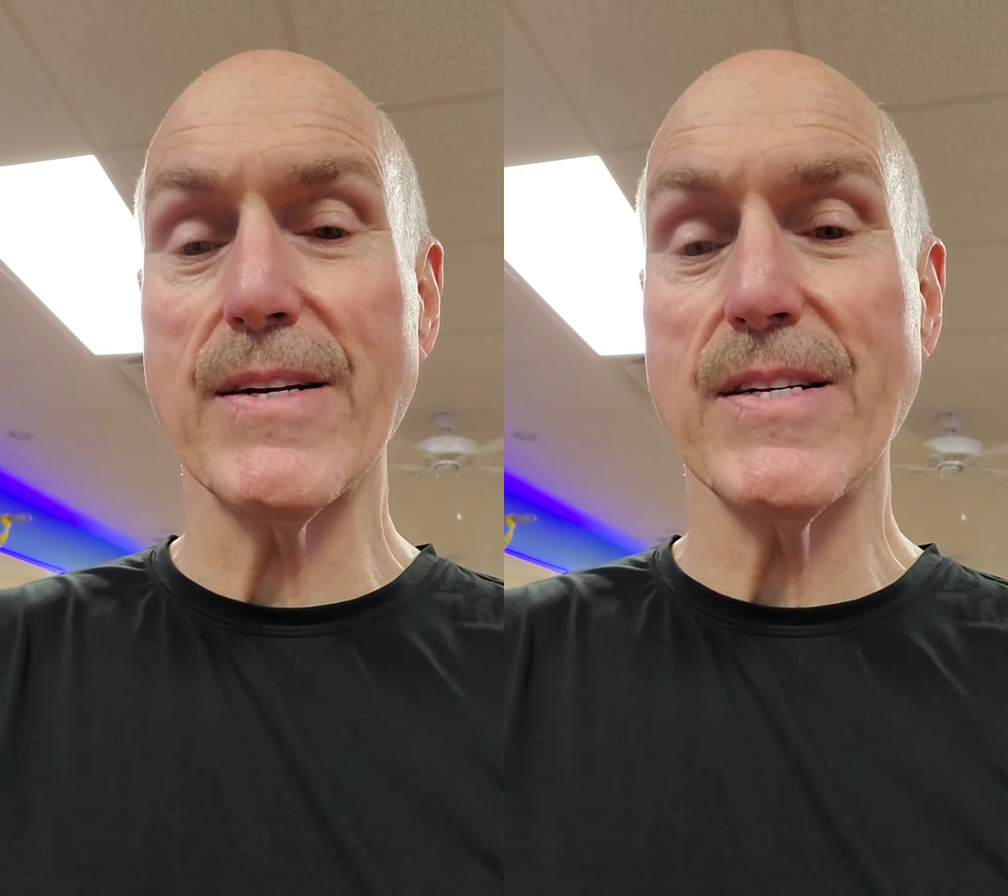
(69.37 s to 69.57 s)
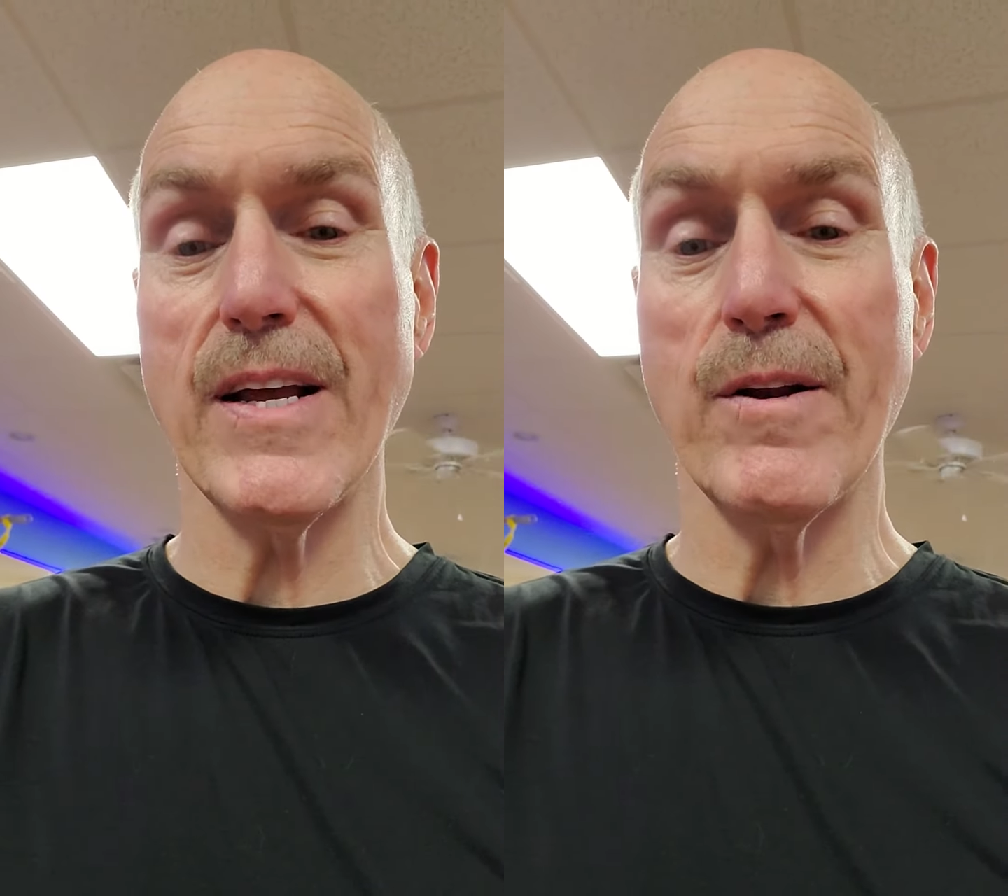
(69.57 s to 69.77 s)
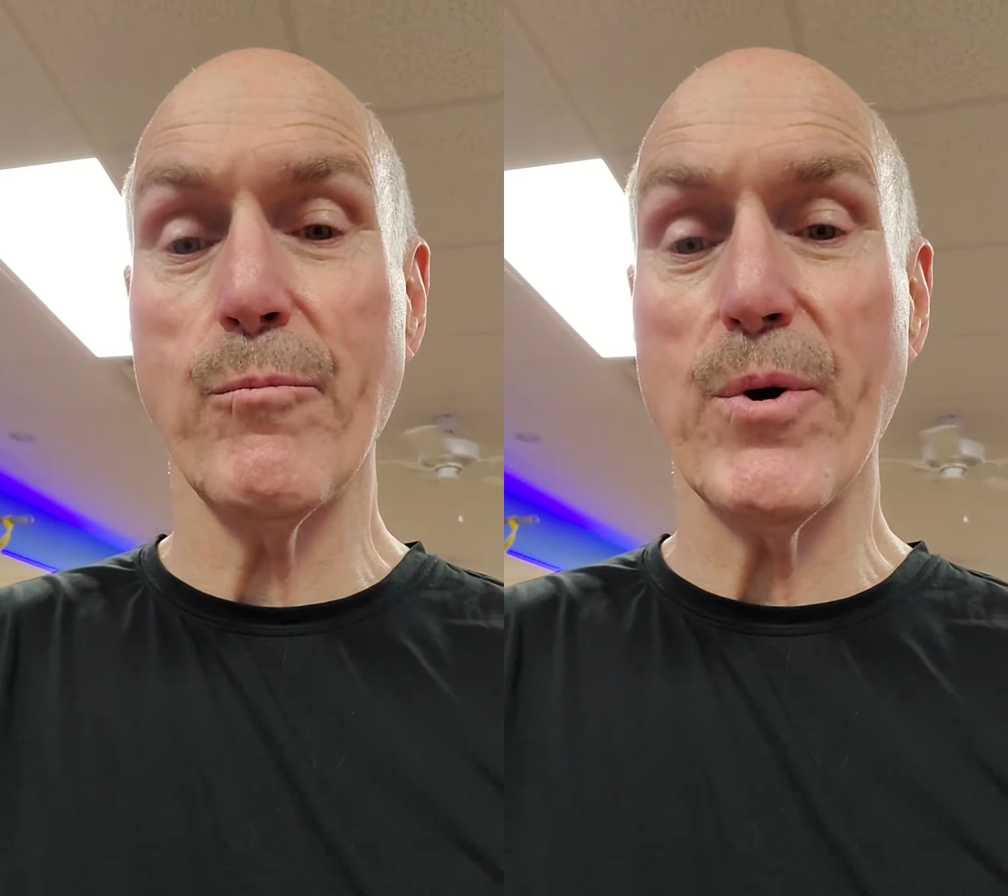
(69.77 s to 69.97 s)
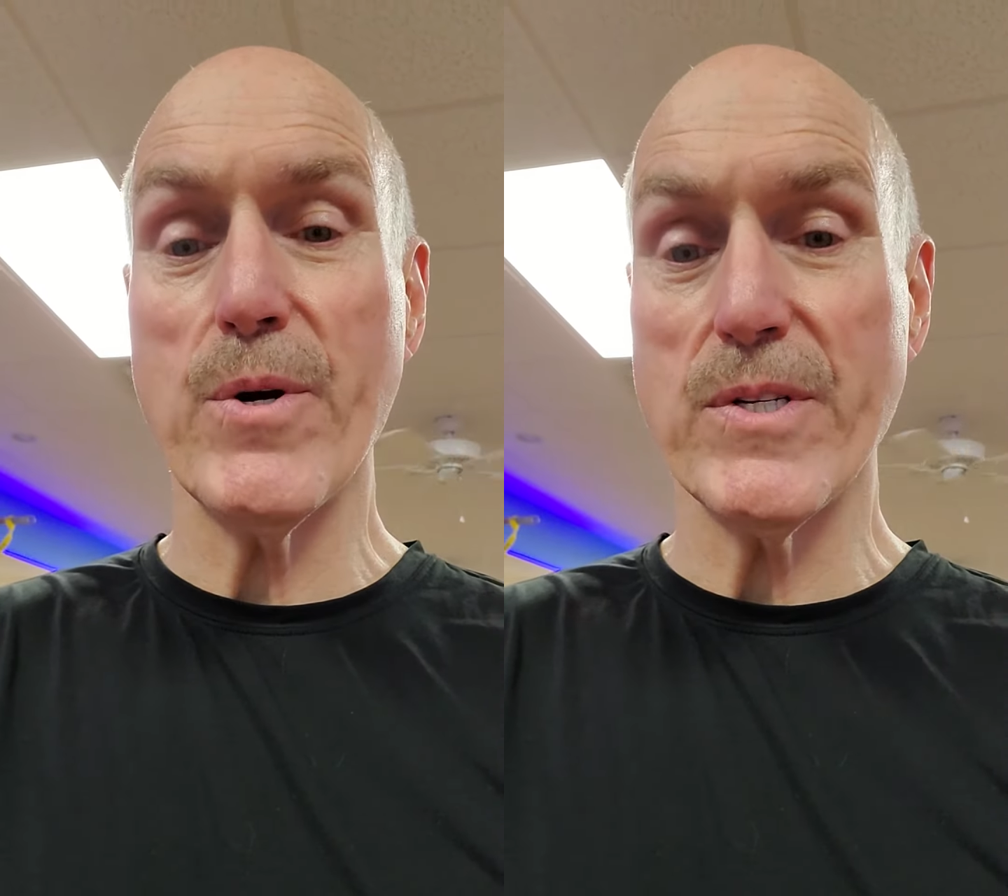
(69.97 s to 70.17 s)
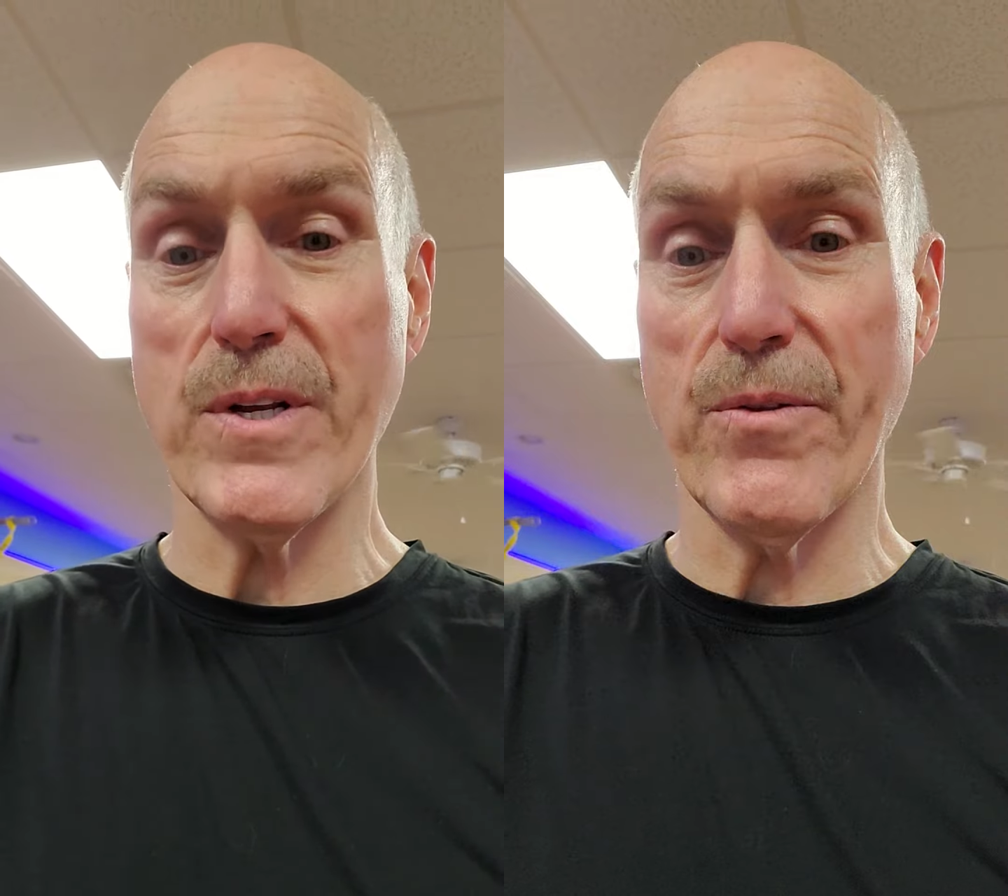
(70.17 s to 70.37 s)
10
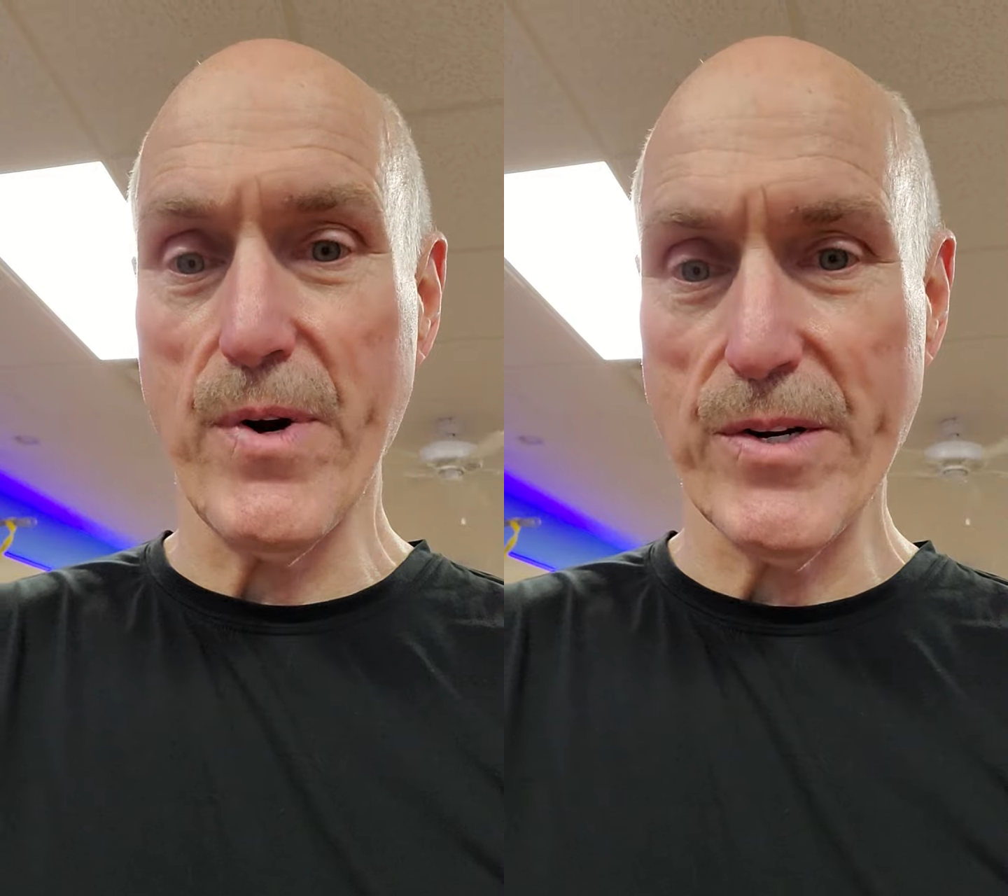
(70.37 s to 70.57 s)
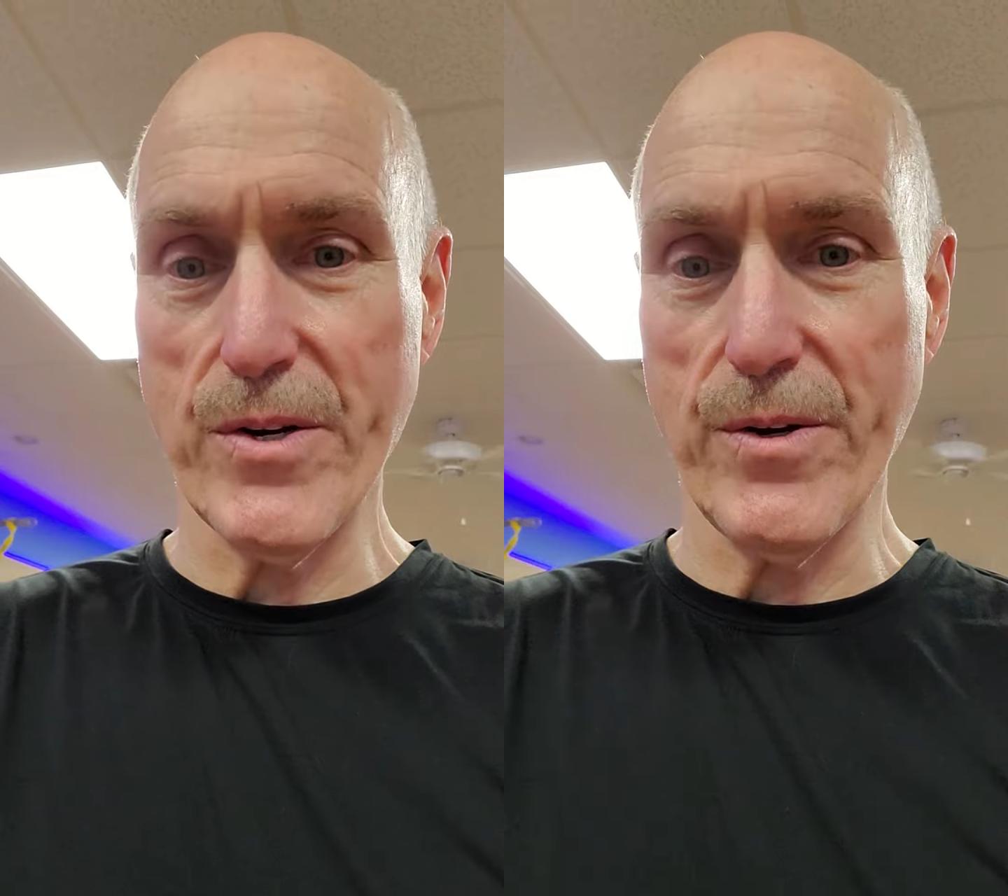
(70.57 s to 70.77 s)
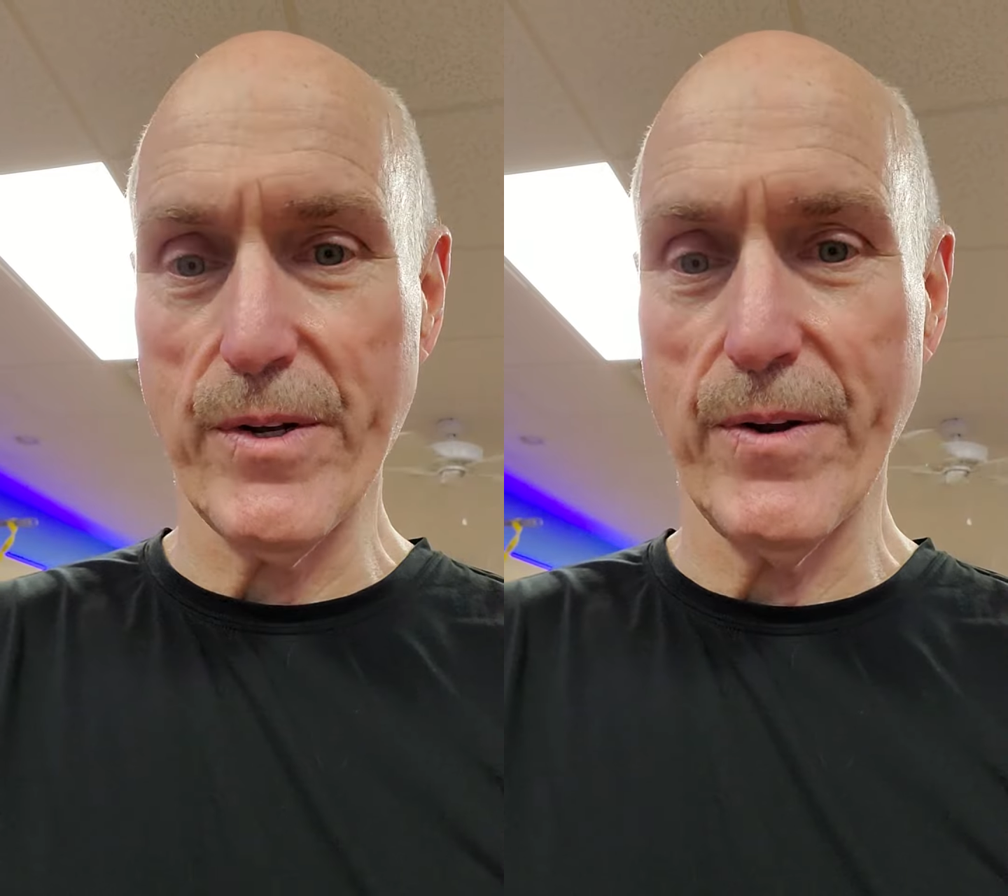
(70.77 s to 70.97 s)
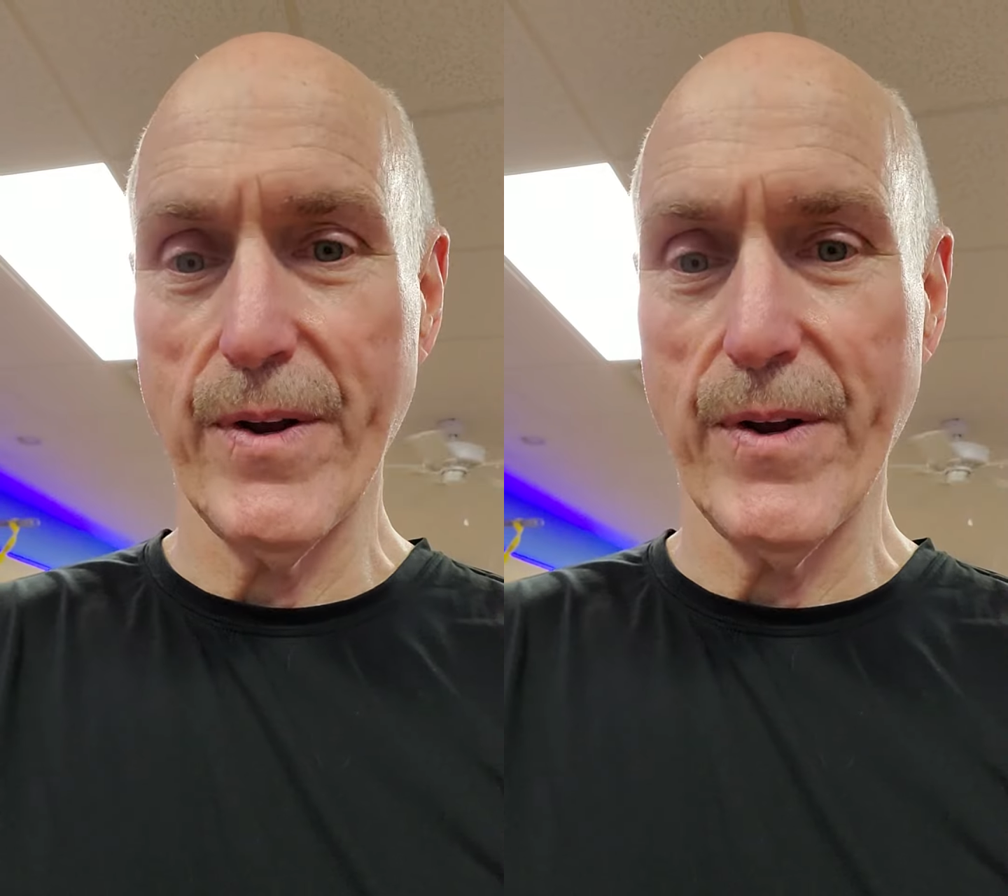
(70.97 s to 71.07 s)
person threshold.